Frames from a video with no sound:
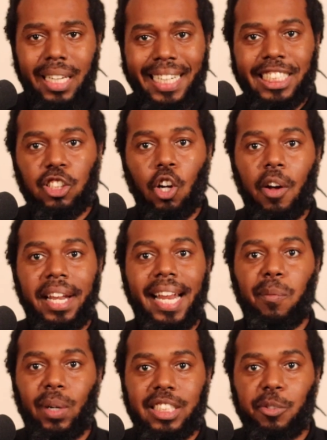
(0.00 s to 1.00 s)
He saw
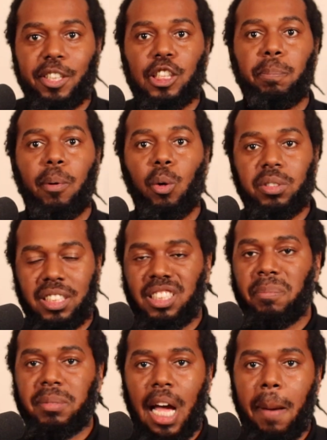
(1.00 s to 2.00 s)
that once they were exposed to
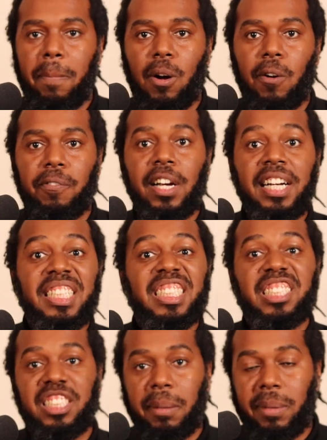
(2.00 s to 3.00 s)
some type of
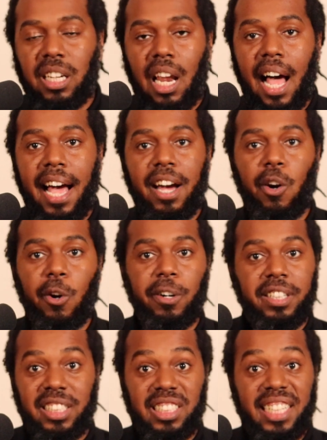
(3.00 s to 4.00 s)
stimuli,
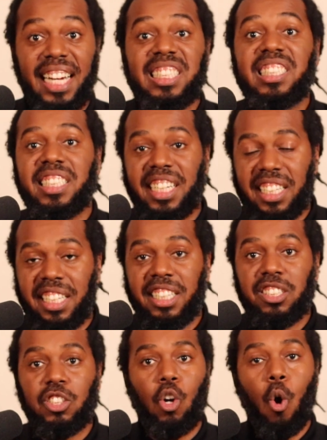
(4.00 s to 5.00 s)
or in this case
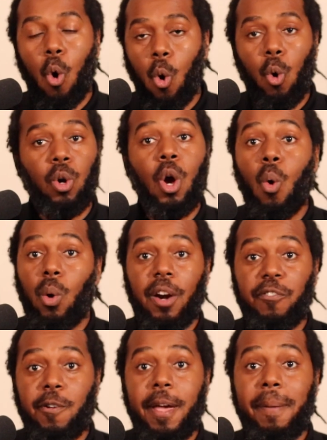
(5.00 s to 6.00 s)
sickness, cold,
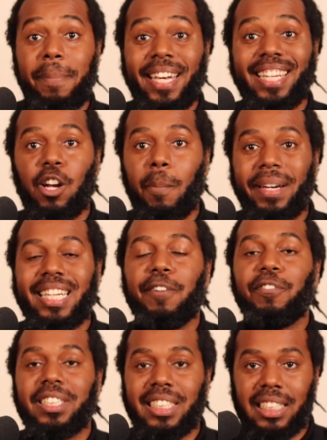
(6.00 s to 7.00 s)
whatever it may be, there'd be
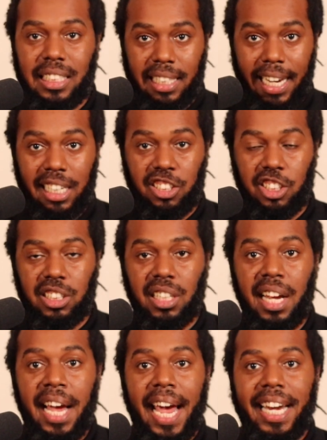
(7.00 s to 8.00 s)
different stages,
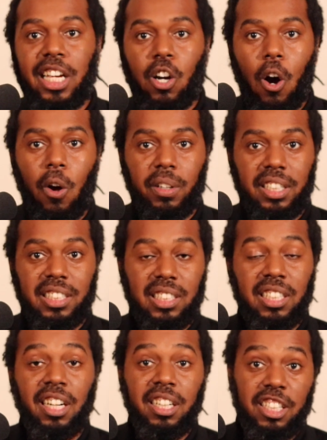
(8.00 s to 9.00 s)
and he called
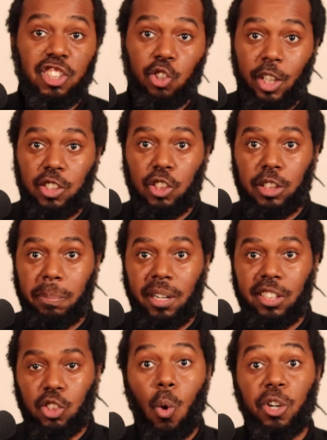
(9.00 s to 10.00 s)
this the stress
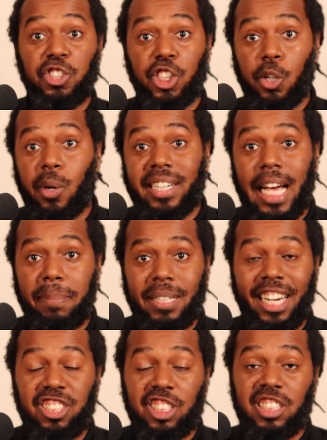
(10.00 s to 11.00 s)
response or general
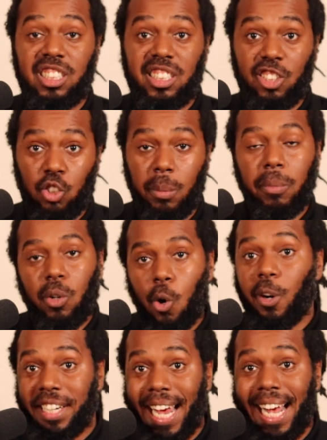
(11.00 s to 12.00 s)
adaptation syndrome,
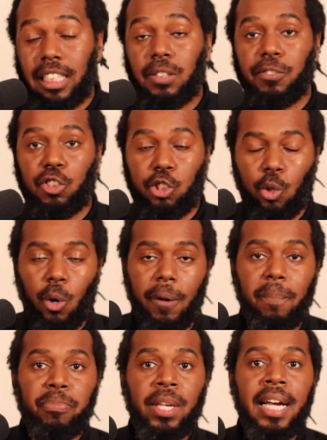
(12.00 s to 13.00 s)
or GAS for
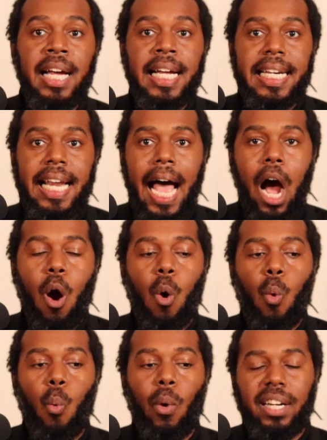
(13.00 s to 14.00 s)
short.
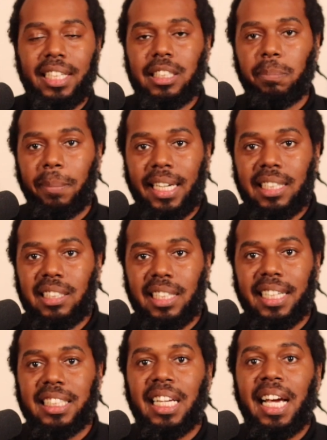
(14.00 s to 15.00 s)
Now, what this means
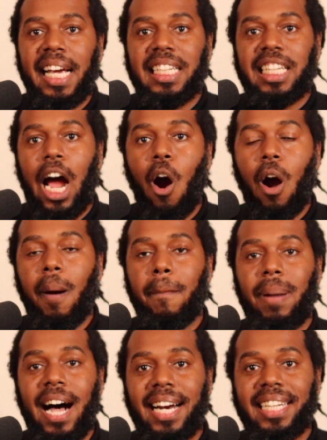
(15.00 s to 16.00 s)
is how our
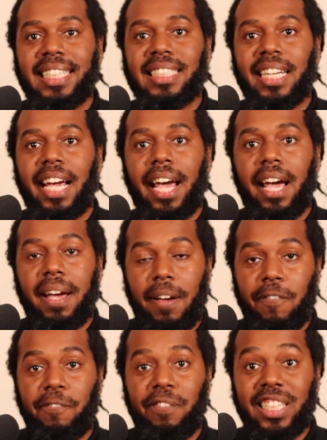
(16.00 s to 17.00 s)
bodies
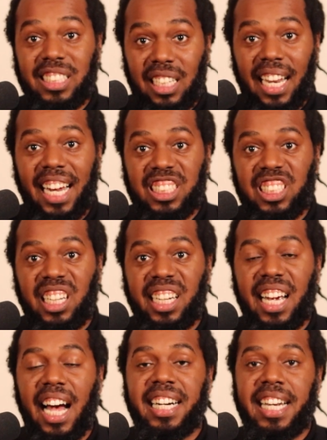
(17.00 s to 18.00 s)

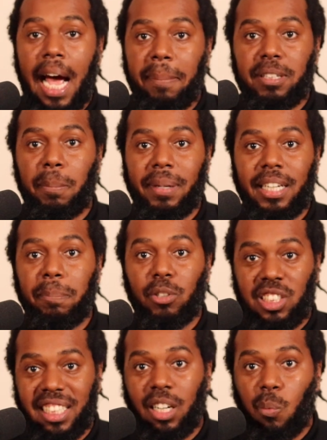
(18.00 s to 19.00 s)
physiologically adapt to be
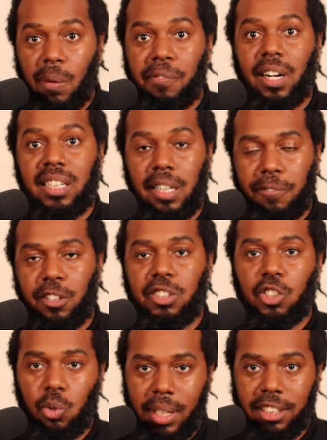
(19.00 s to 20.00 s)
presented with a different
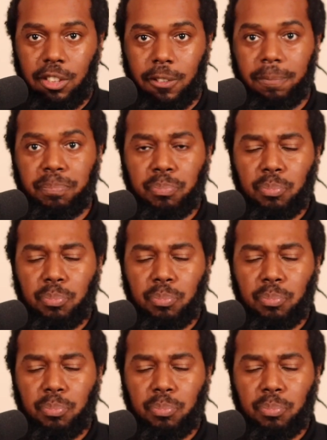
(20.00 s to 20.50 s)
stressor.